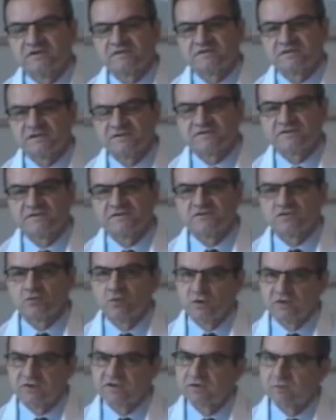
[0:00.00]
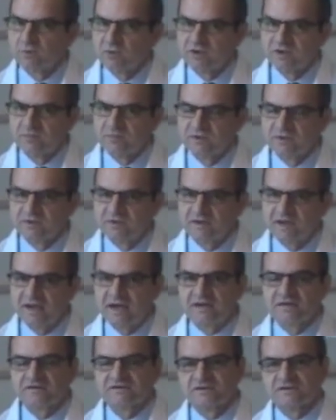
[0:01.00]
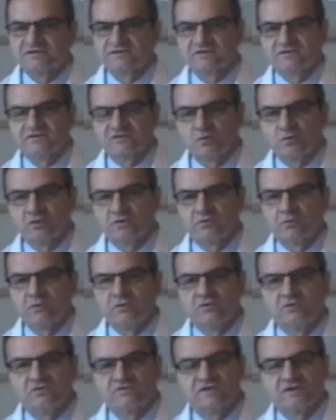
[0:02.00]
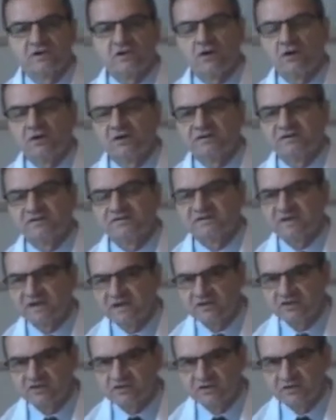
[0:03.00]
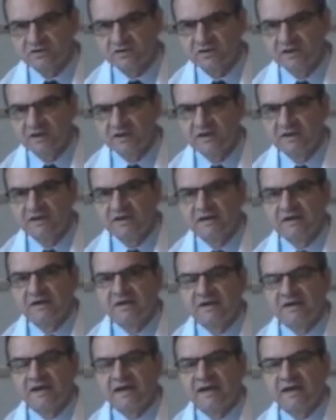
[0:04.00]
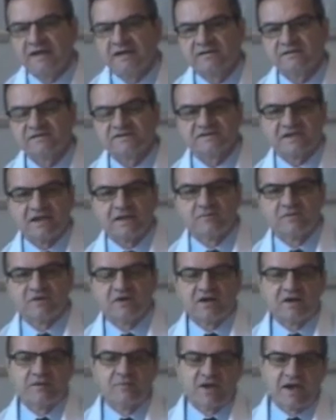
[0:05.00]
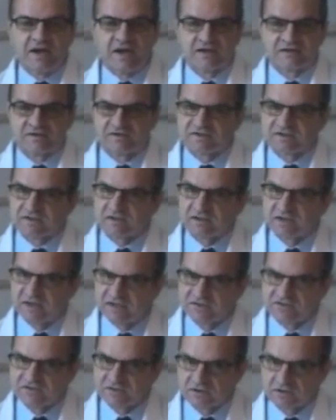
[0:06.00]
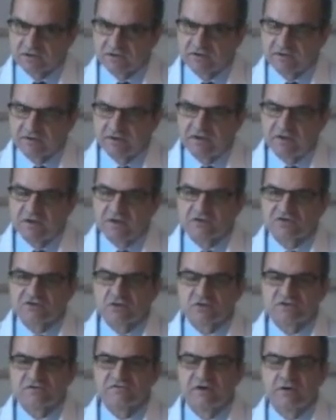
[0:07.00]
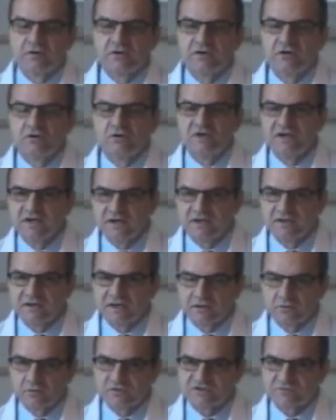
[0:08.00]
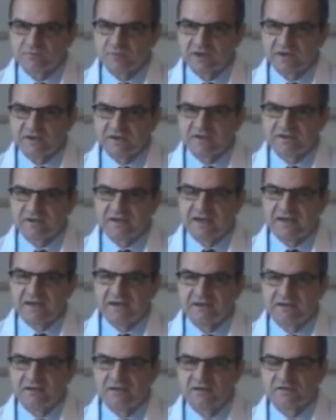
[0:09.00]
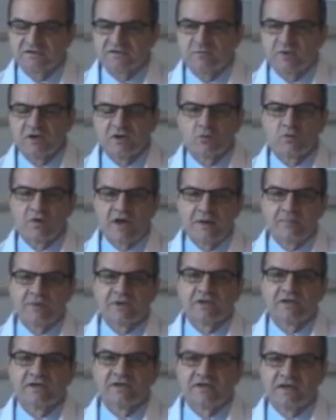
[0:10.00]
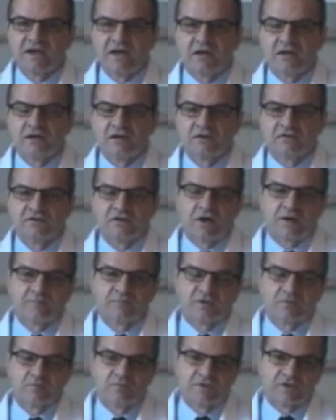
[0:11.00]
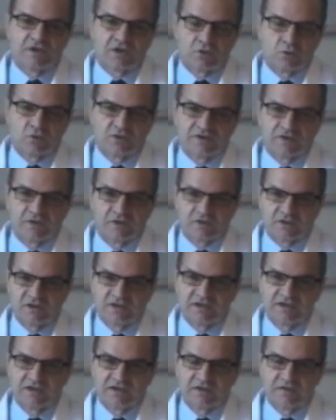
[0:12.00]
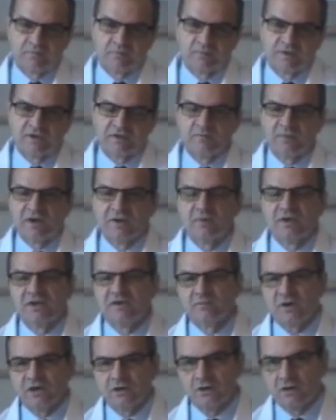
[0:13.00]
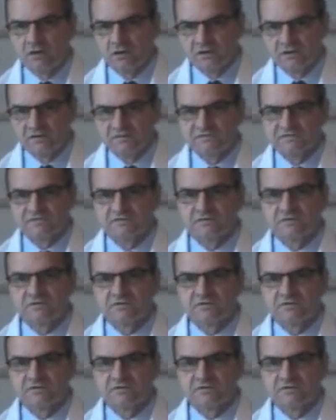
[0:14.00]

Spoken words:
assistance with debridement and assistance with reducing colonization, and at the same time act as a cleanser. So it's very unique in that respect, and it's being rapidly adopted not only in our clinic, but by many of my colleagues.